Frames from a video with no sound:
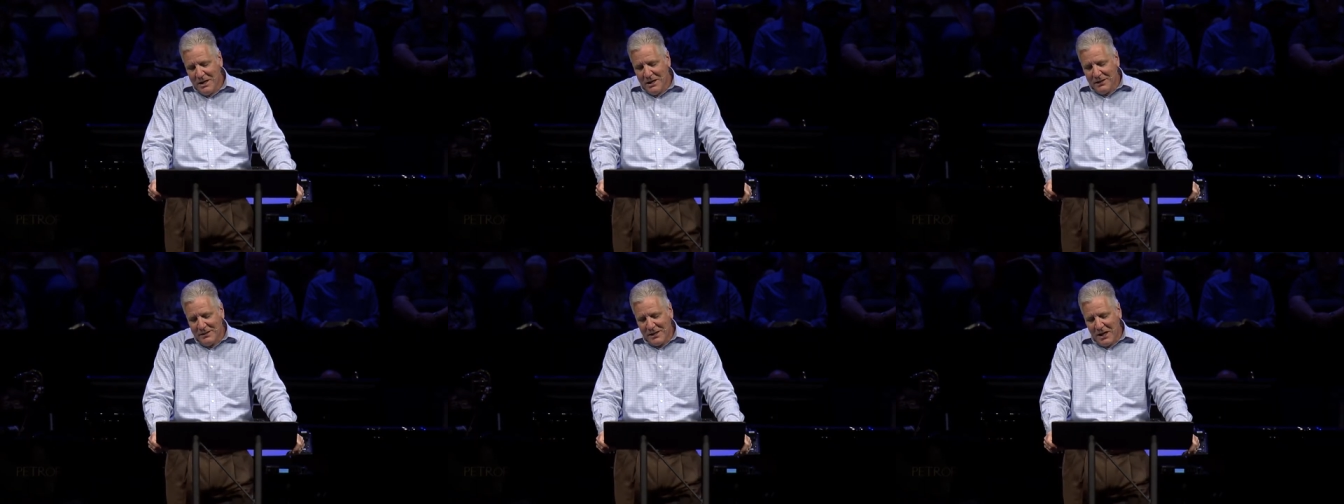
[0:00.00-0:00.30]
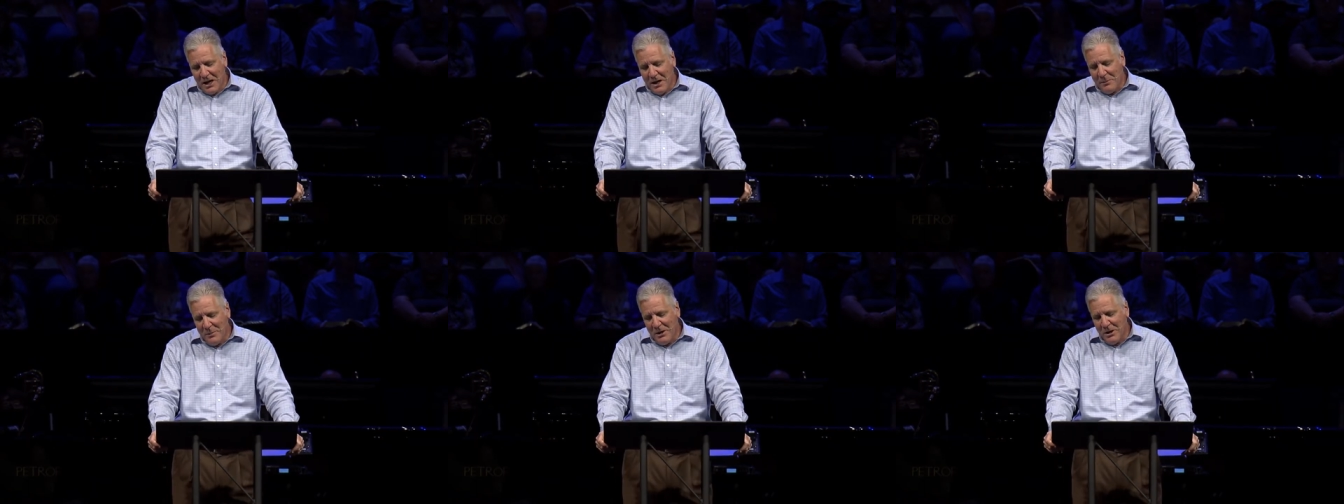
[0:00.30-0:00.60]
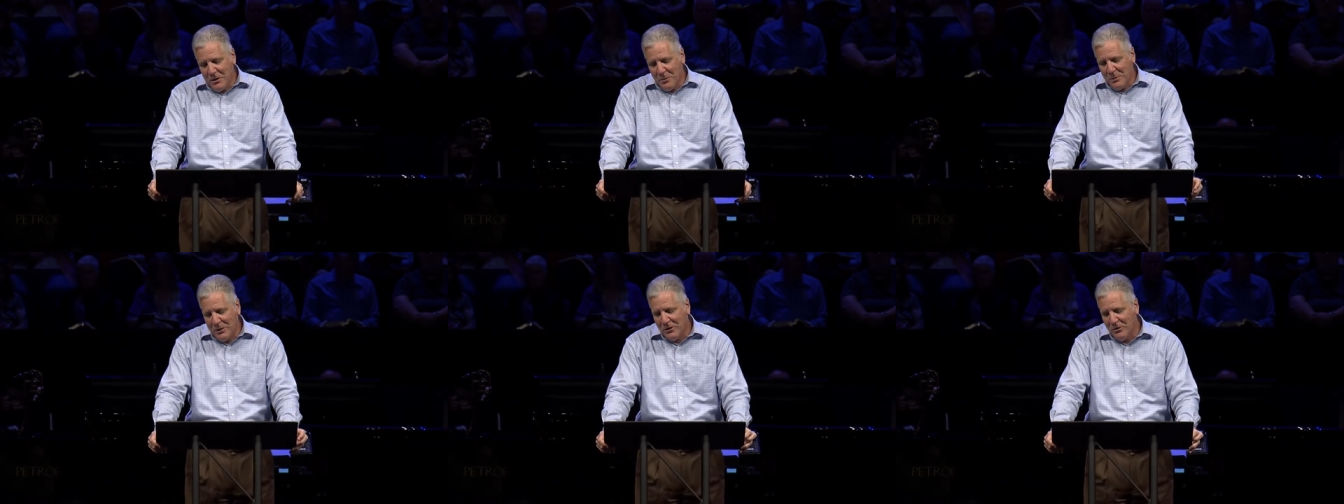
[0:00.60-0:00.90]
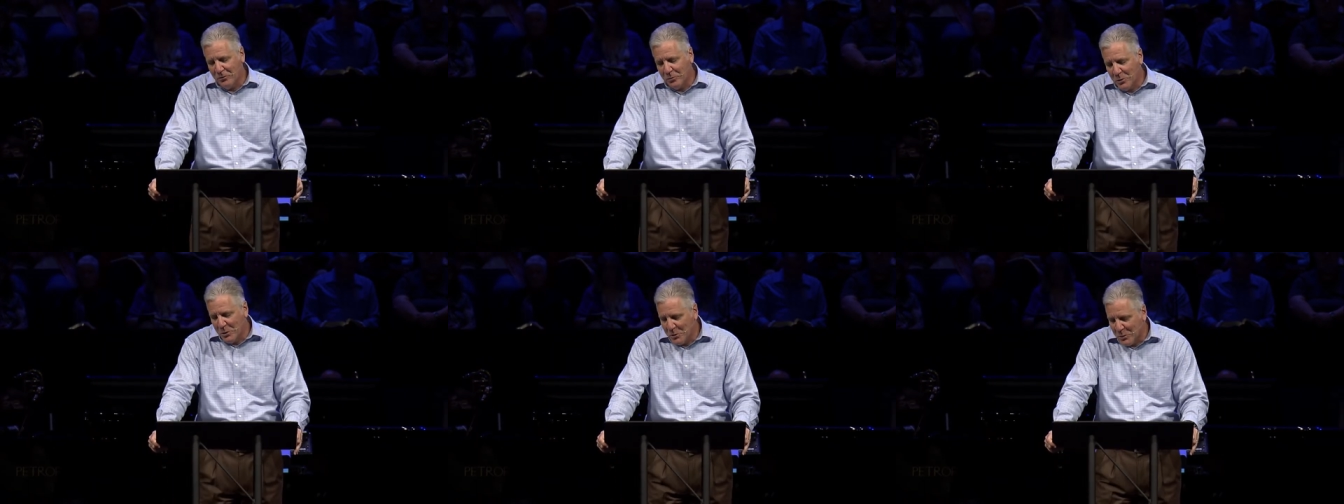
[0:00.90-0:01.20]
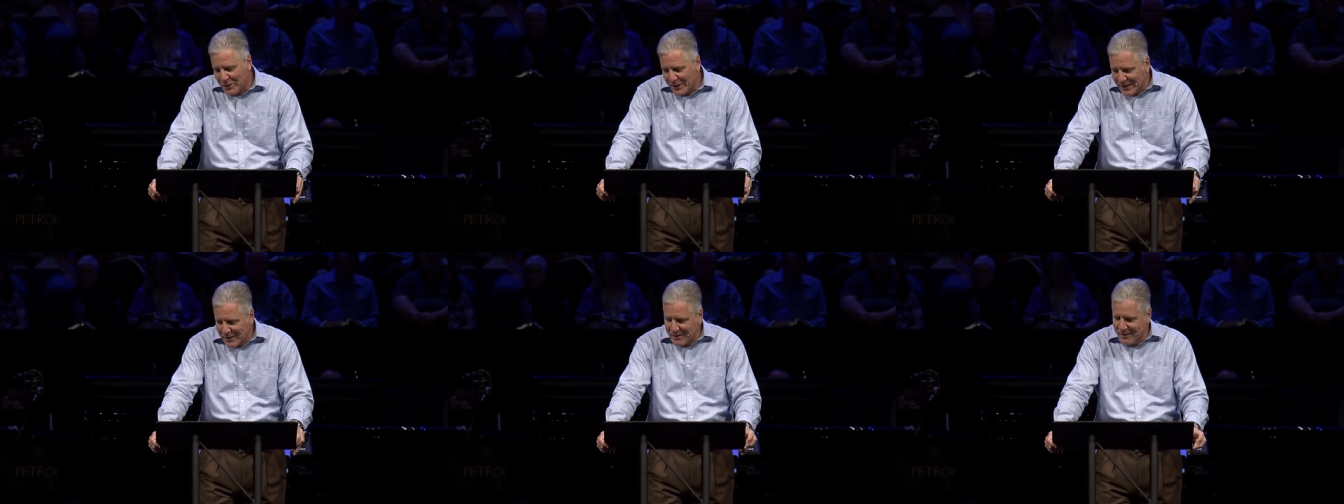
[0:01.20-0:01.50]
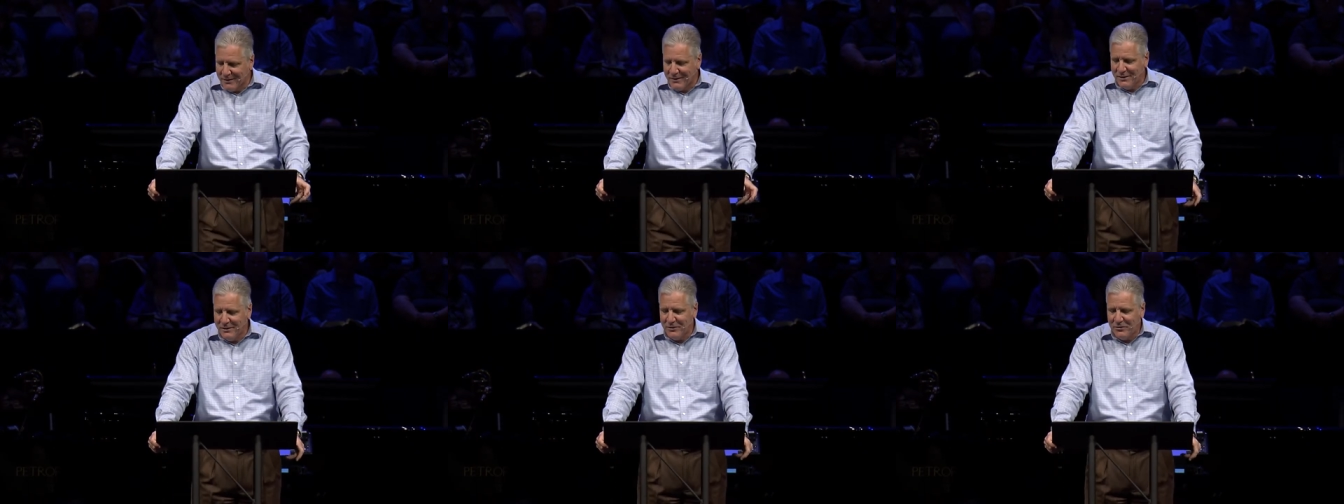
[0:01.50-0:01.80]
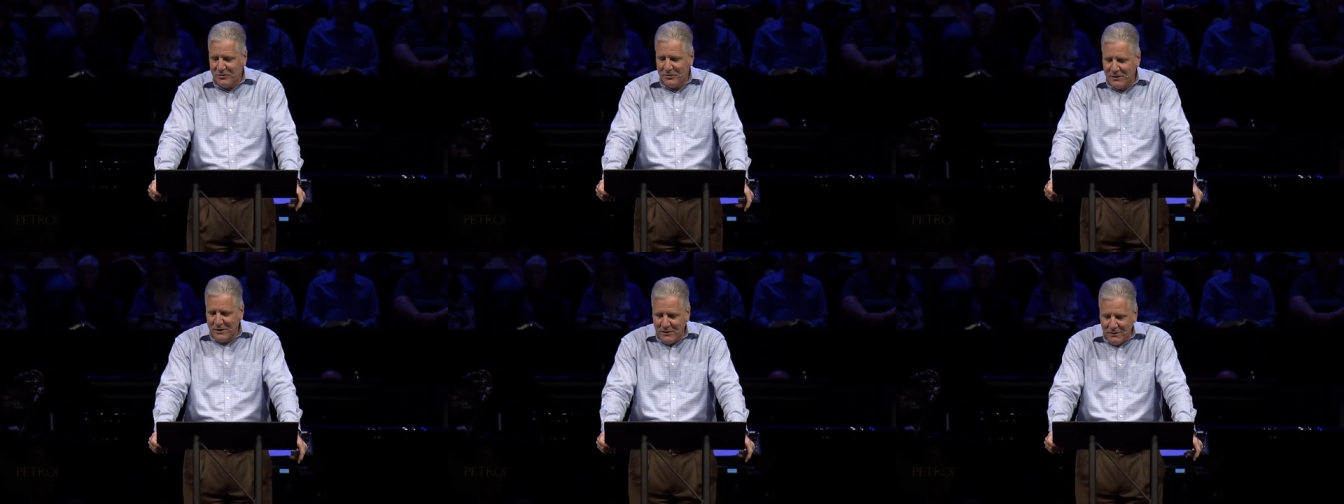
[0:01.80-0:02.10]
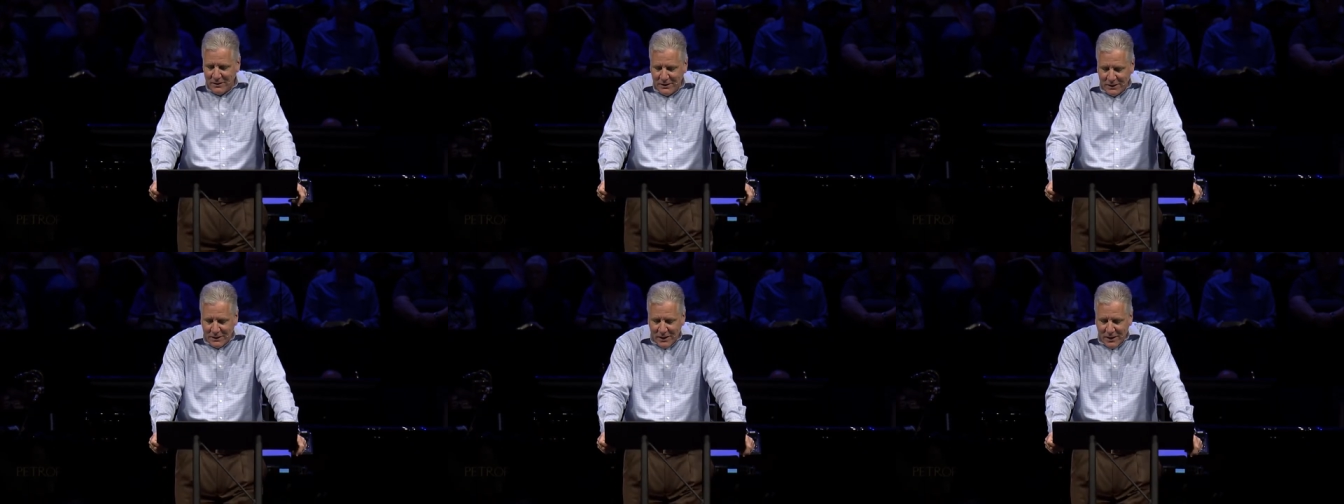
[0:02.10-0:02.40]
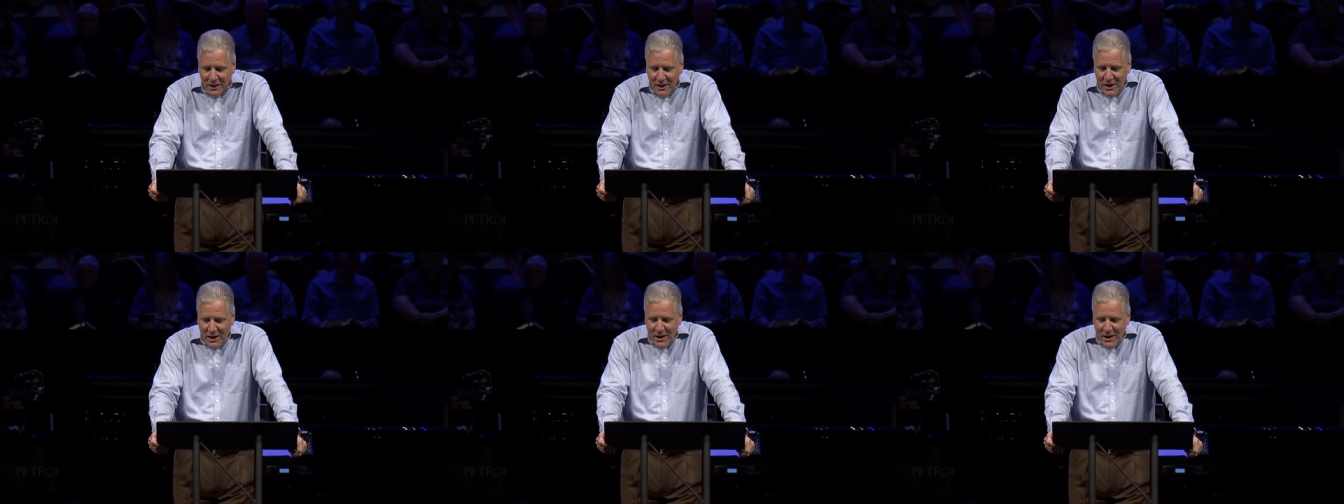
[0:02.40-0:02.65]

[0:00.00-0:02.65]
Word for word: time here because we will get to this in the, uh,